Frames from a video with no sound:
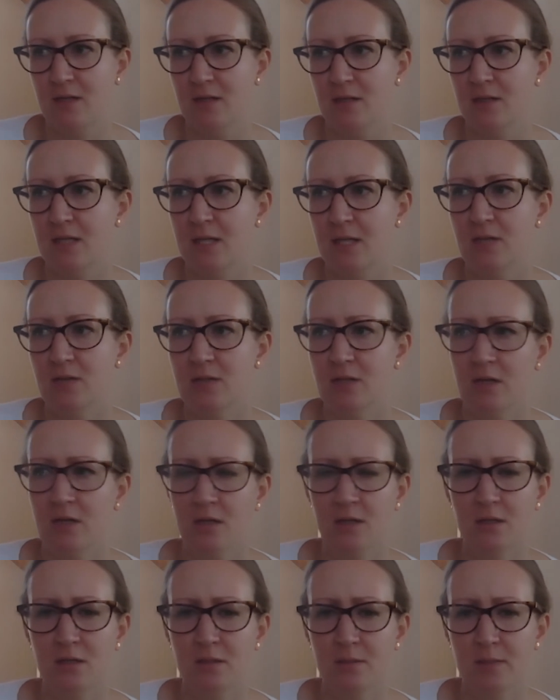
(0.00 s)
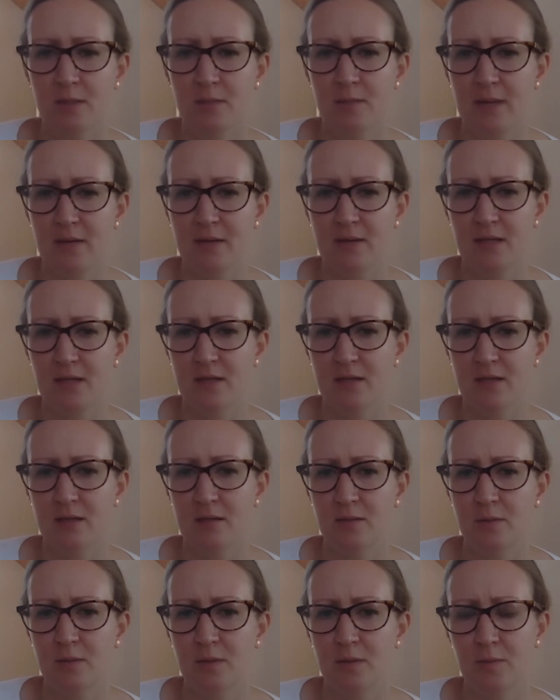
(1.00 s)
And can you talk a little bit about that,
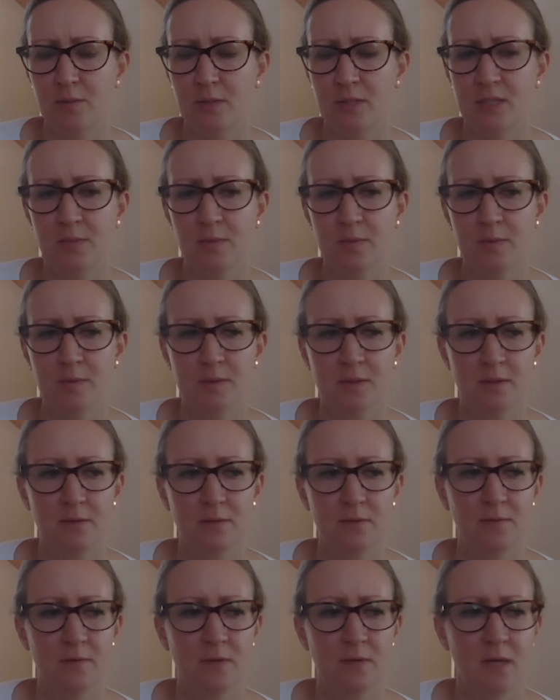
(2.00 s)
the principles of